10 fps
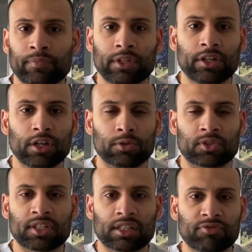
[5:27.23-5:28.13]

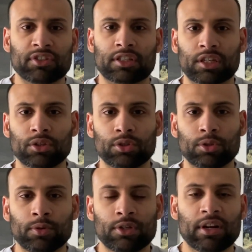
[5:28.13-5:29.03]

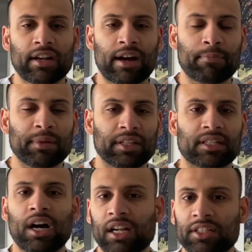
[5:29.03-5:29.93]
6'2", you might not be the
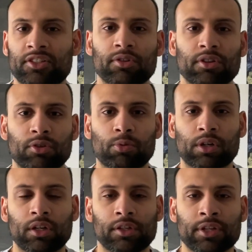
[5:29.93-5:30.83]
tallest dude in the
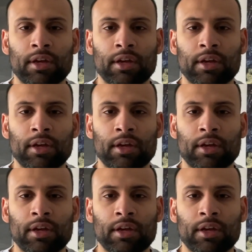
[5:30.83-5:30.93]
world.